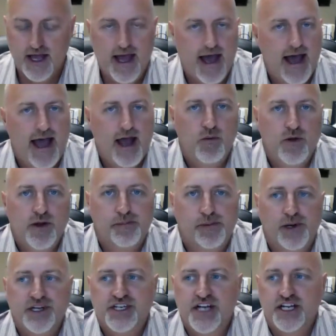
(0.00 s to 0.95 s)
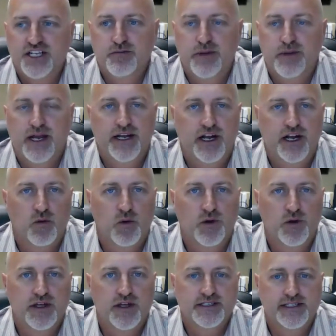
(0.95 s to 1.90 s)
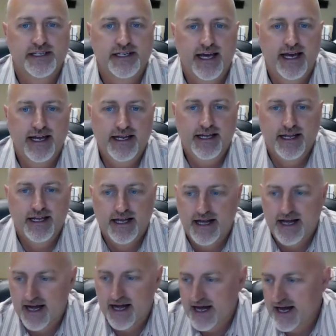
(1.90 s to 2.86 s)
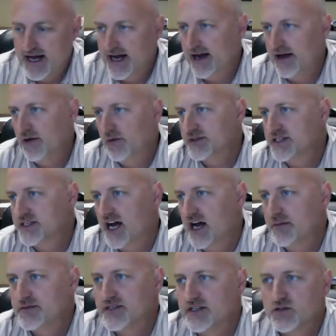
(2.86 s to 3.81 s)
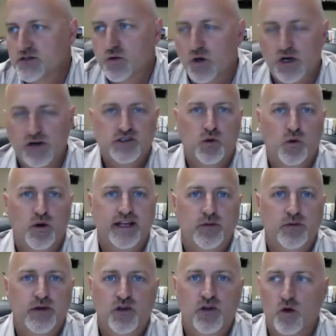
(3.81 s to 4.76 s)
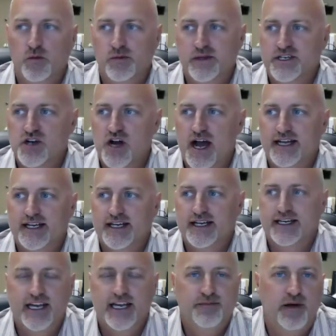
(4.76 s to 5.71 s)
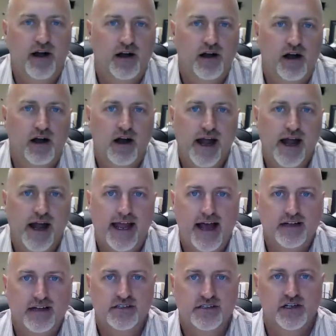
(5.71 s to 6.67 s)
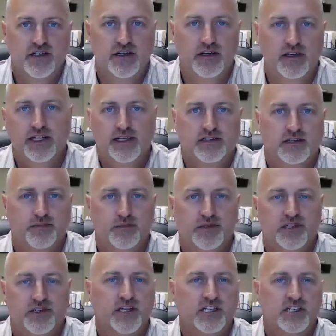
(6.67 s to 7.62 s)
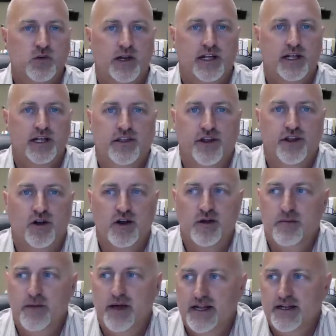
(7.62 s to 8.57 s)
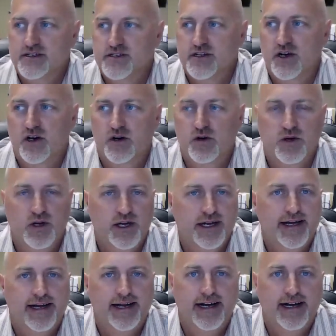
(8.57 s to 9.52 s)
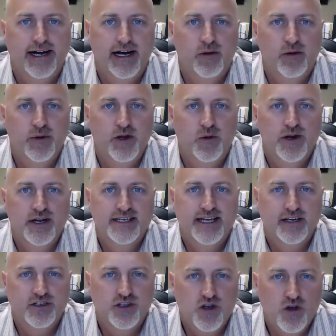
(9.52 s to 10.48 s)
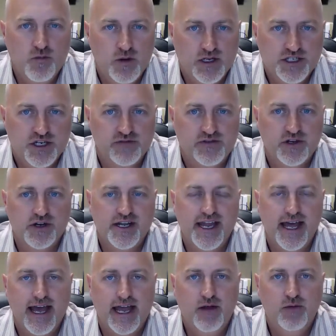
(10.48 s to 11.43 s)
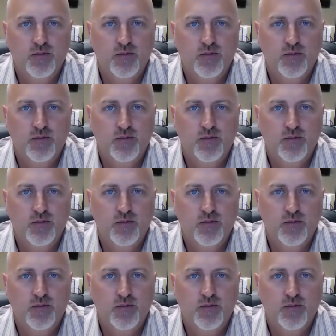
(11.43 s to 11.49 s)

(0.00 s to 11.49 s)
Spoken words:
Hey, we appreciate you being here with us today. What time is it? 12:20. We normally try and keep our hangouts to between 20 and 30 minutes, so we don't want to take too much of your day.